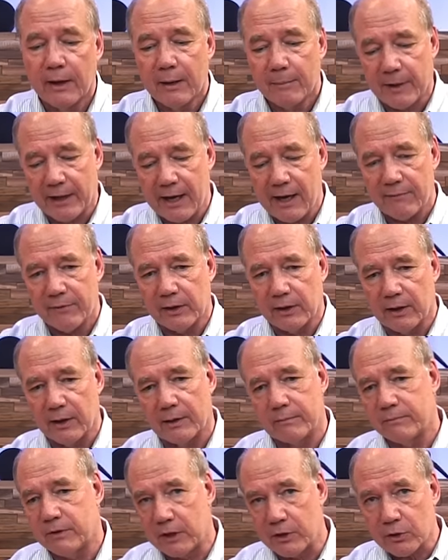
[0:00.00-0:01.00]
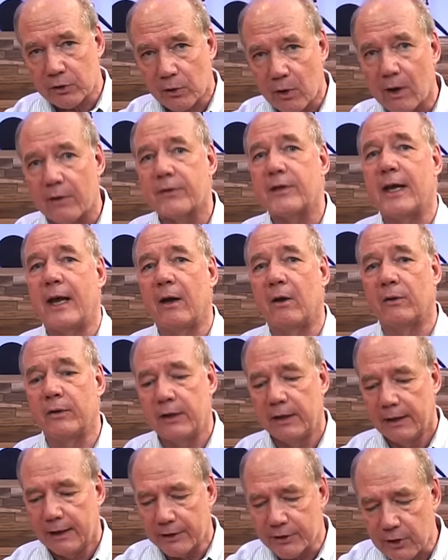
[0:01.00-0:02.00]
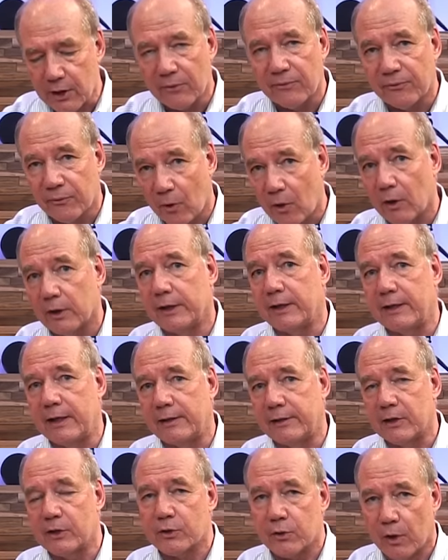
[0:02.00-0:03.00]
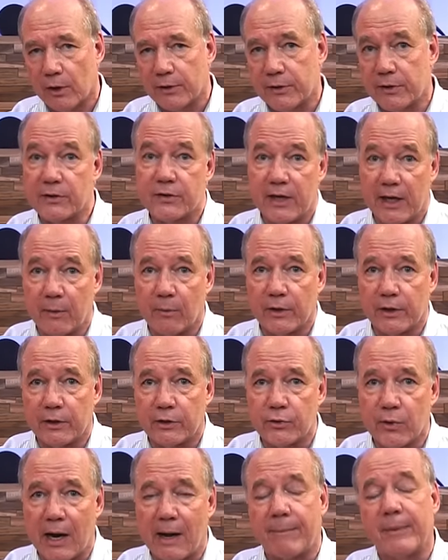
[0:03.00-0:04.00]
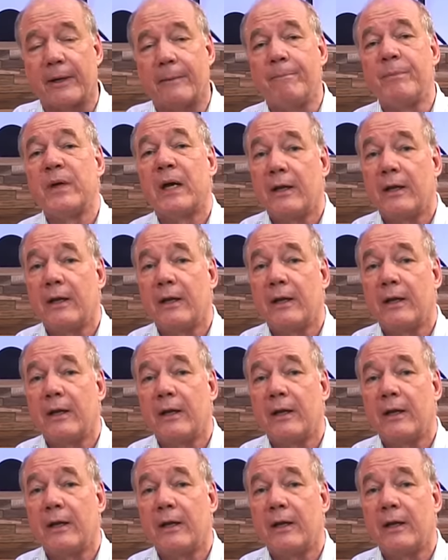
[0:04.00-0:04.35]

By having a dishcloth down, it's going to fall in that dishcloth and stay where you drop it.